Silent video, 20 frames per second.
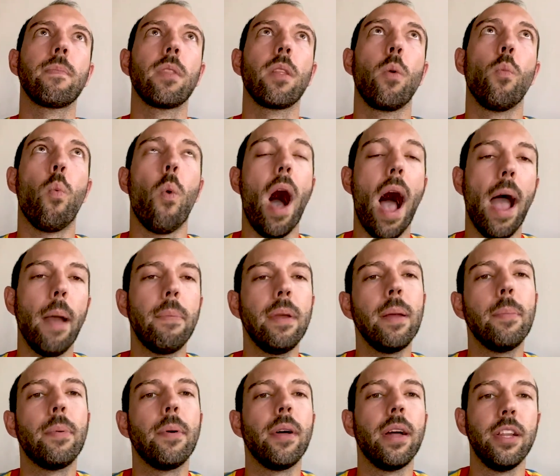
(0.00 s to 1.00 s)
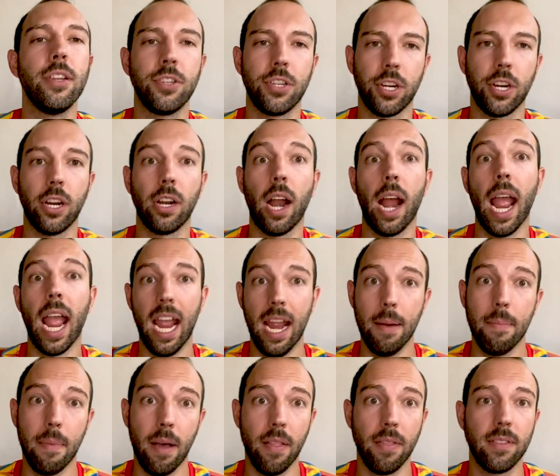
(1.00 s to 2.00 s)
why people endure
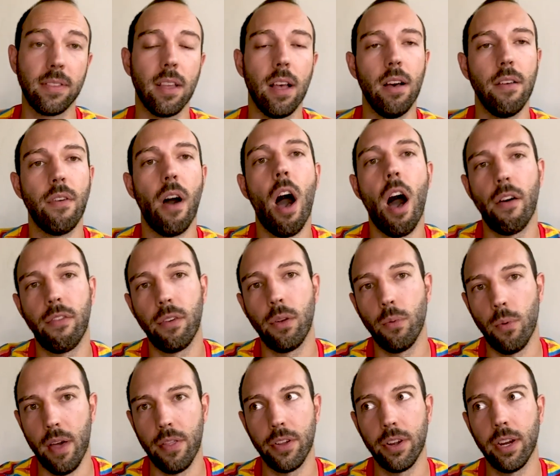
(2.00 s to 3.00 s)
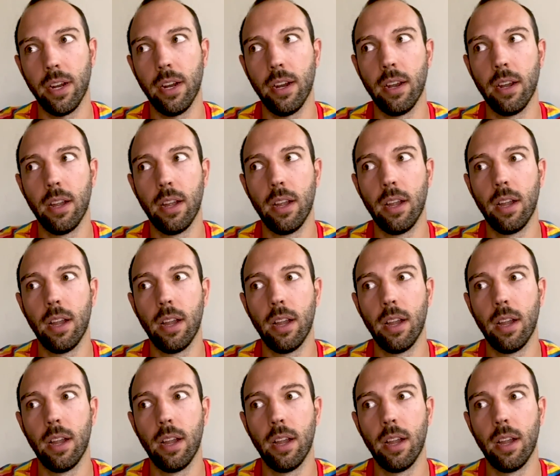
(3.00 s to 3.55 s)
eight months of awful weather